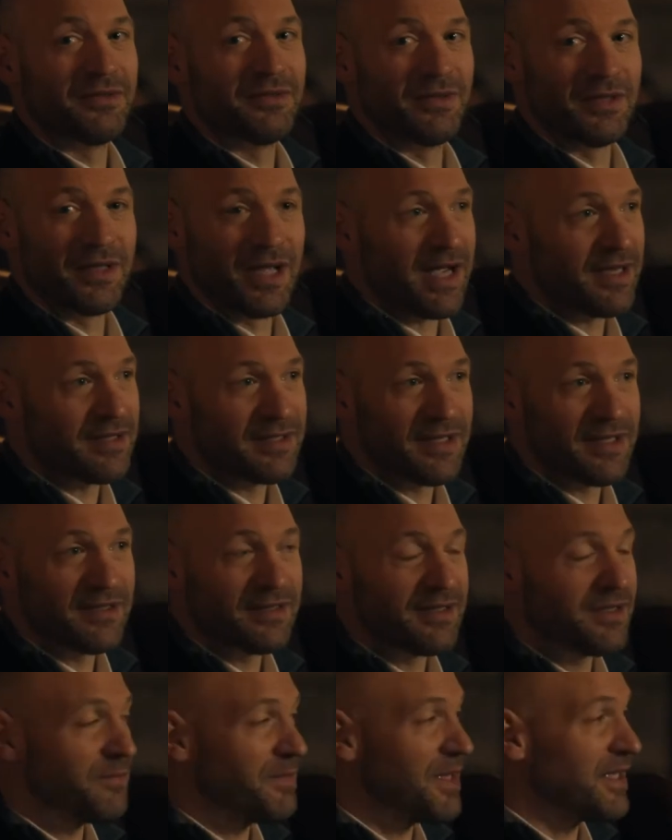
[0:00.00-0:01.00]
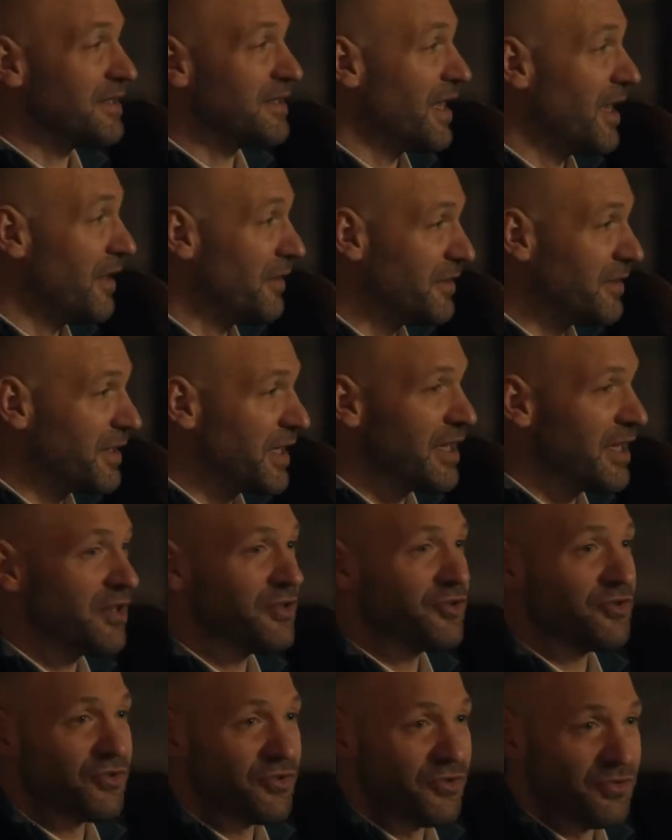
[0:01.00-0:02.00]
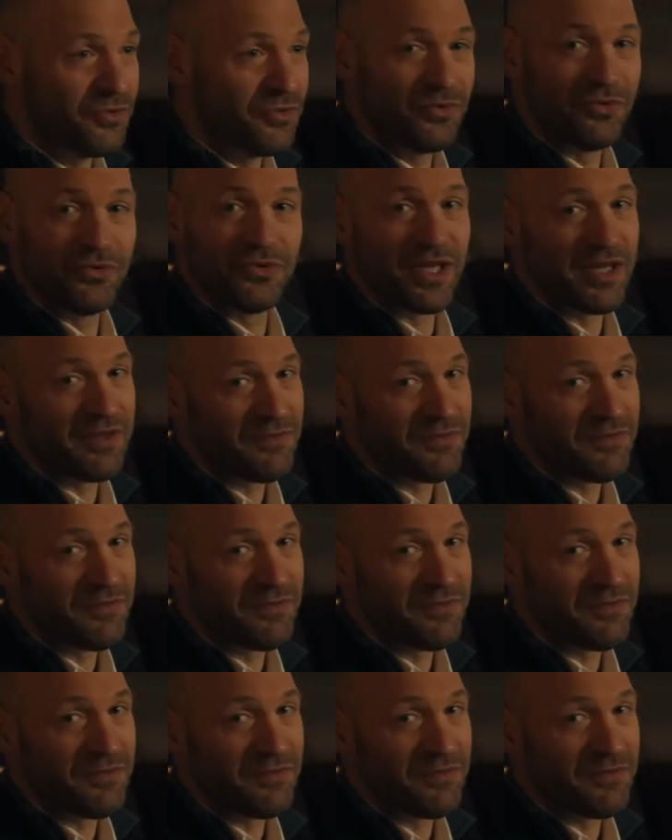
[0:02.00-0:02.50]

with access to the best healthcare, schools,